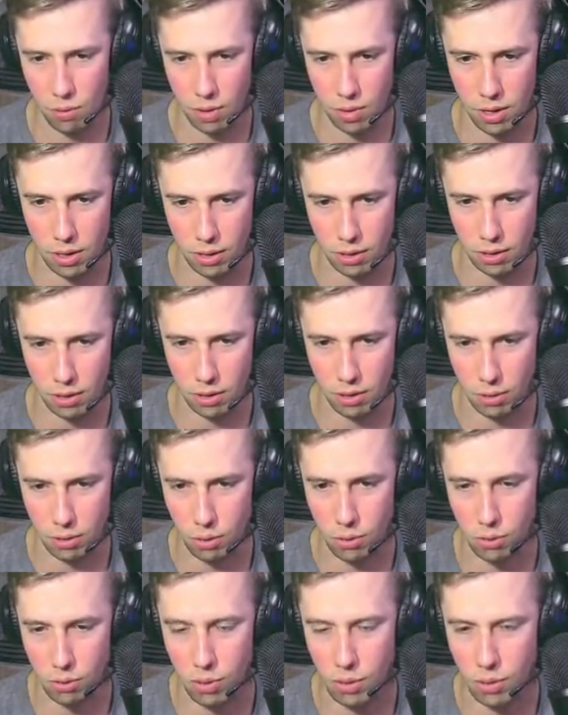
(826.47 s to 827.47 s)
where to
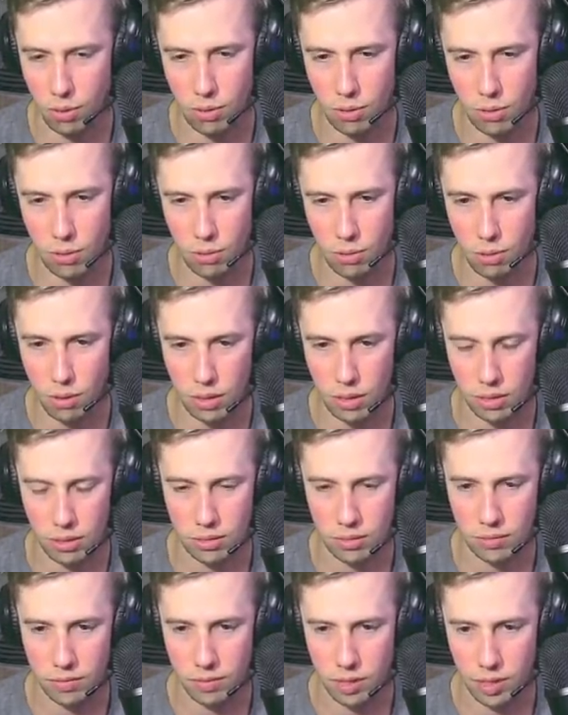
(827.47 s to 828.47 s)
go.
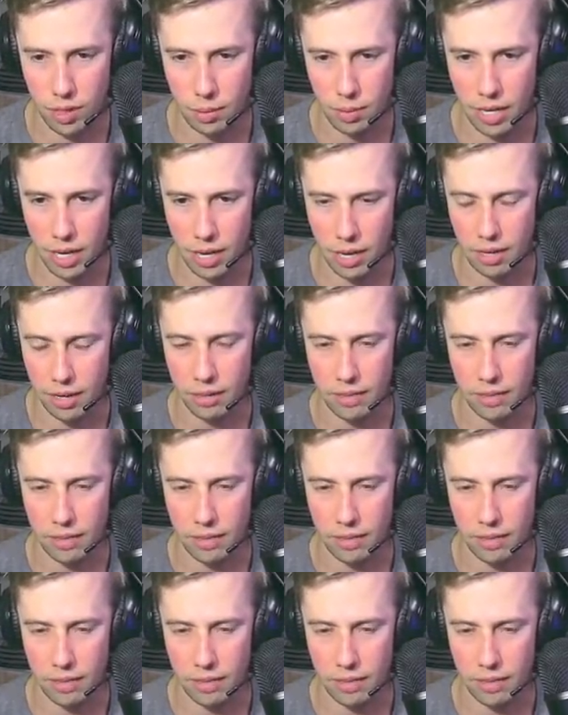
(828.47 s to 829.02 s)
Give me that.